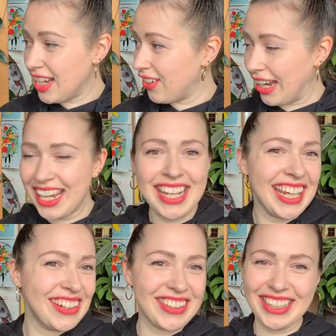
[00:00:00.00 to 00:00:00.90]
Anyway,
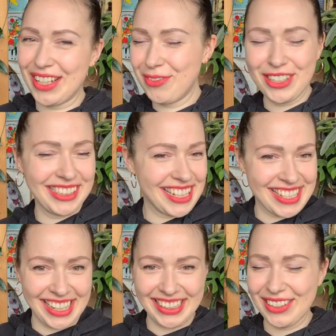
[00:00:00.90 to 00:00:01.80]
can you tell I'm really
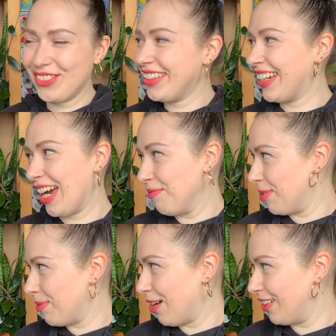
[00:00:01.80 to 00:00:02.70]
excited? I'm really
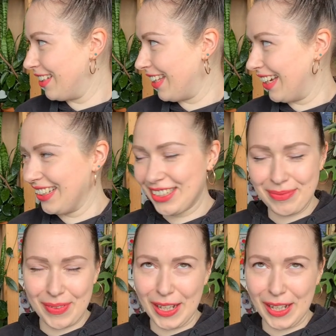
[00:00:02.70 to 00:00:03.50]
happy about it. And